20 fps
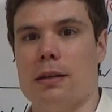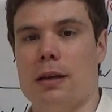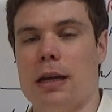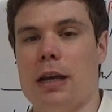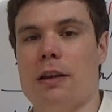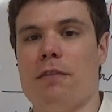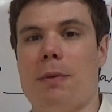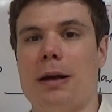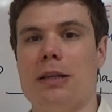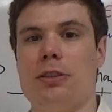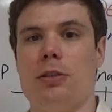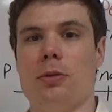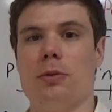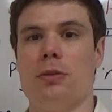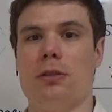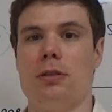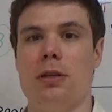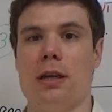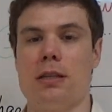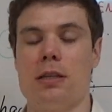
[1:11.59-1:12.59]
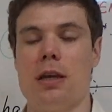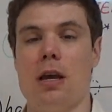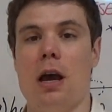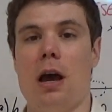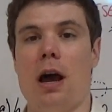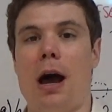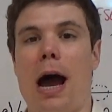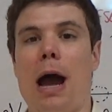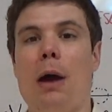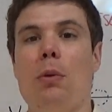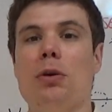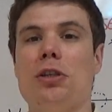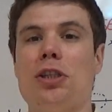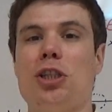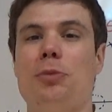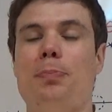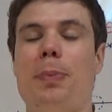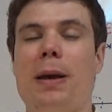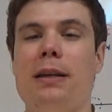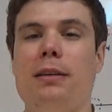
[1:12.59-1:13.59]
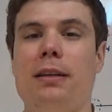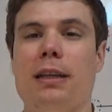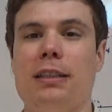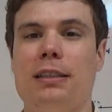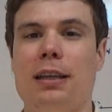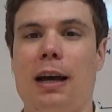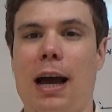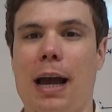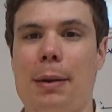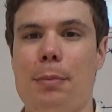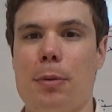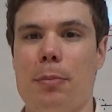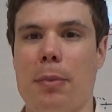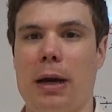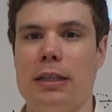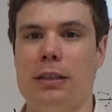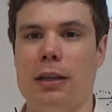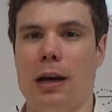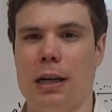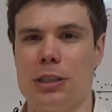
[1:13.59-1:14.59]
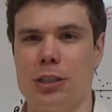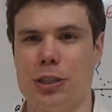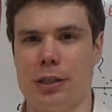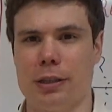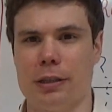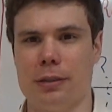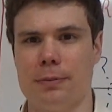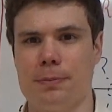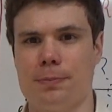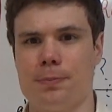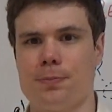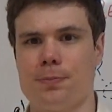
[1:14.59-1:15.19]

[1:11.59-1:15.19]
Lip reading: And if my student says, I was spending time at my dacha,